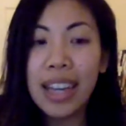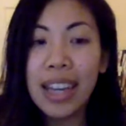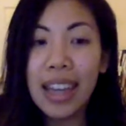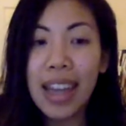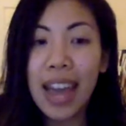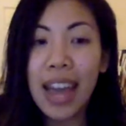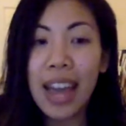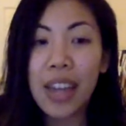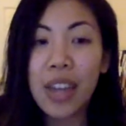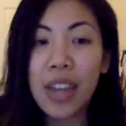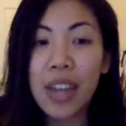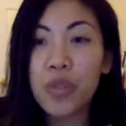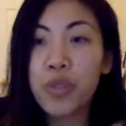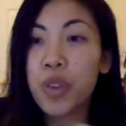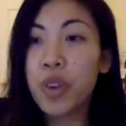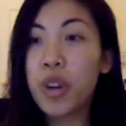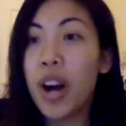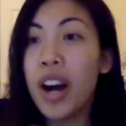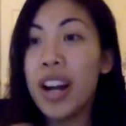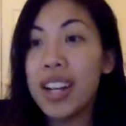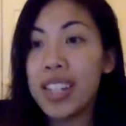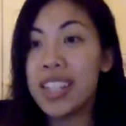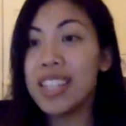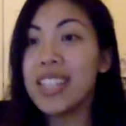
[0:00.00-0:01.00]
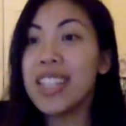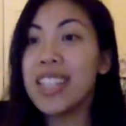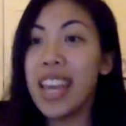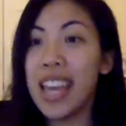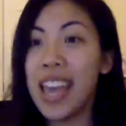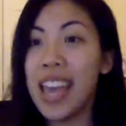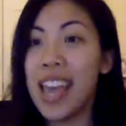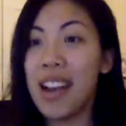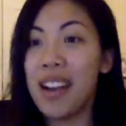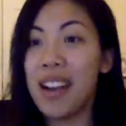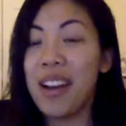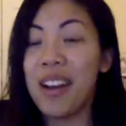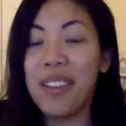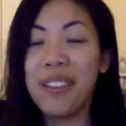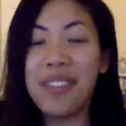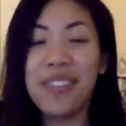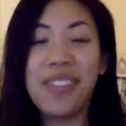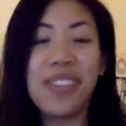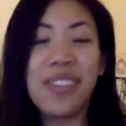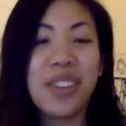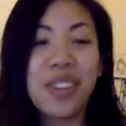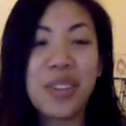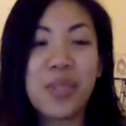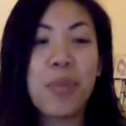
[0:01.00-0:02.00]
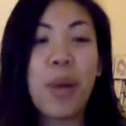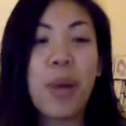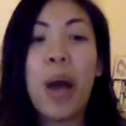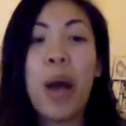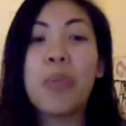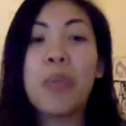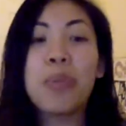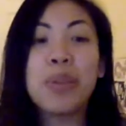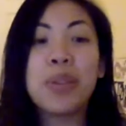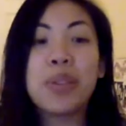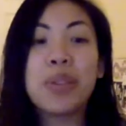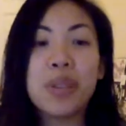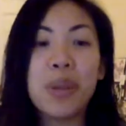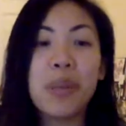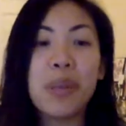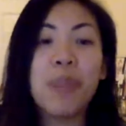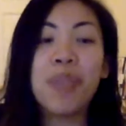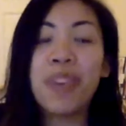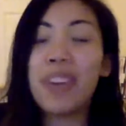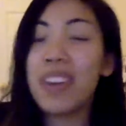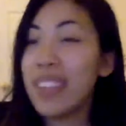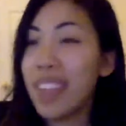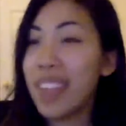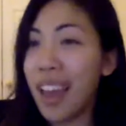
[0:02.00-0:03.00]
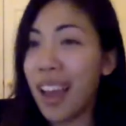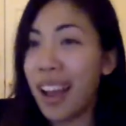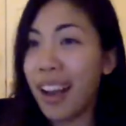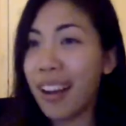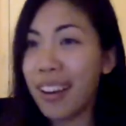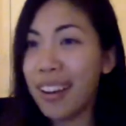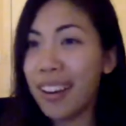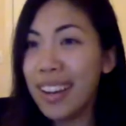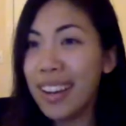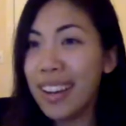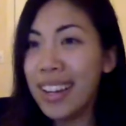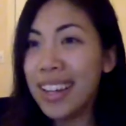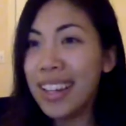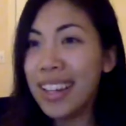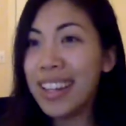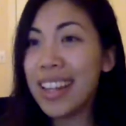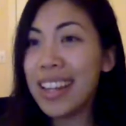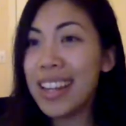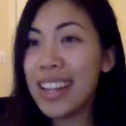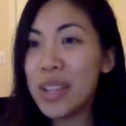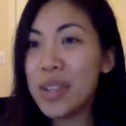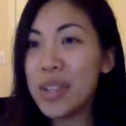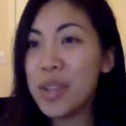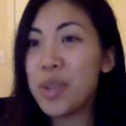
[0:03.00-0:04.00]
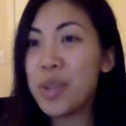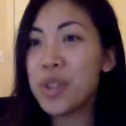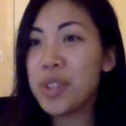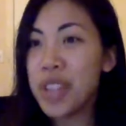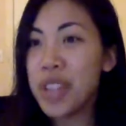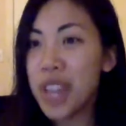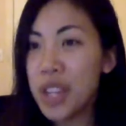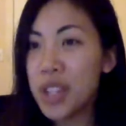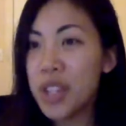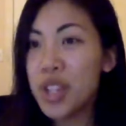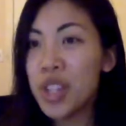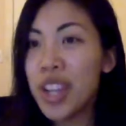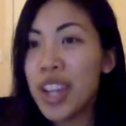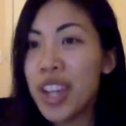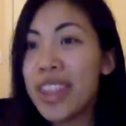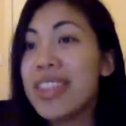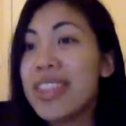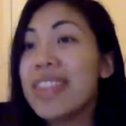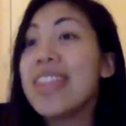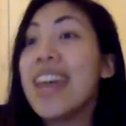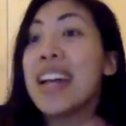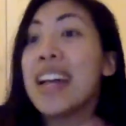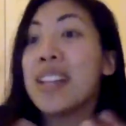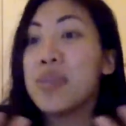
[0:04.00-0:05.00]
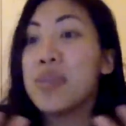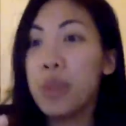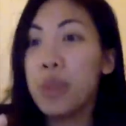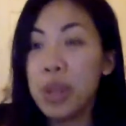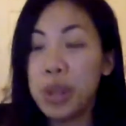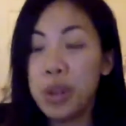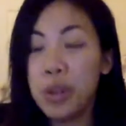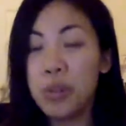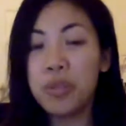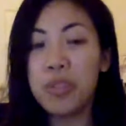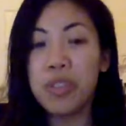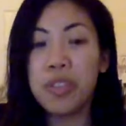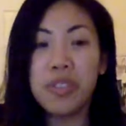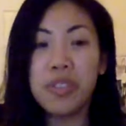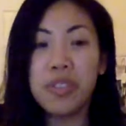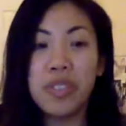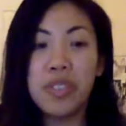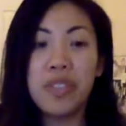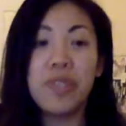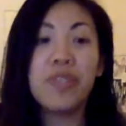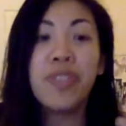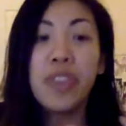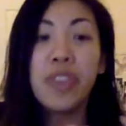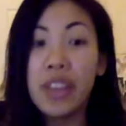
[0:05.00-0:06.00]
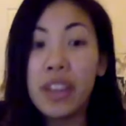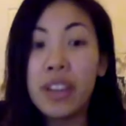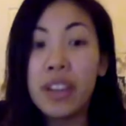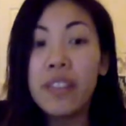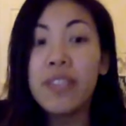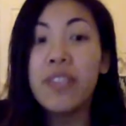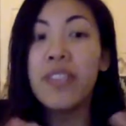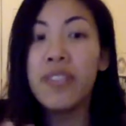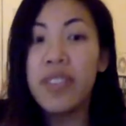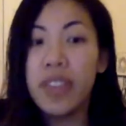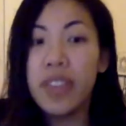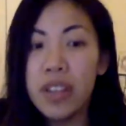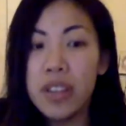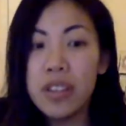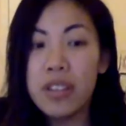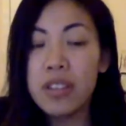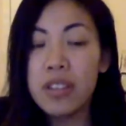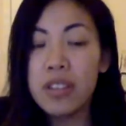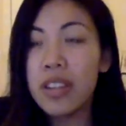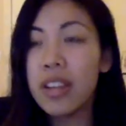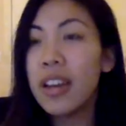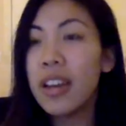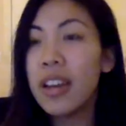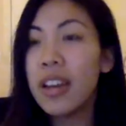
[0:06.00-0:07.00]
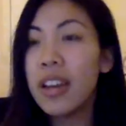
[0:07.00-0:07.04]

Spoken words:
that you forgot to take care of. There's probably something there that needs your attention, and that's why you don't feel fulfilled.